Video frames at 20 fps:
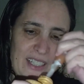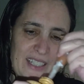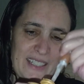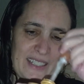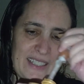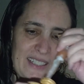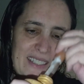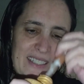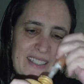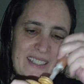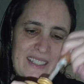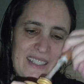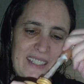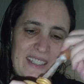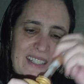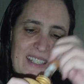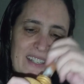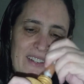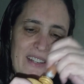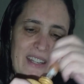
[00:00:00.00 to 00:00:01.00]
it?
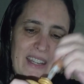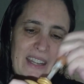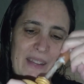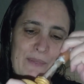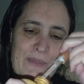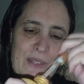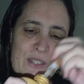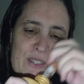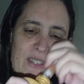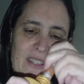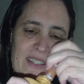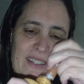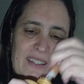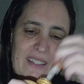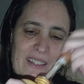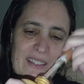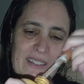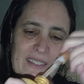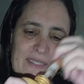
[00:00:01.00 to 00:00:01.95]
Okay, I'm using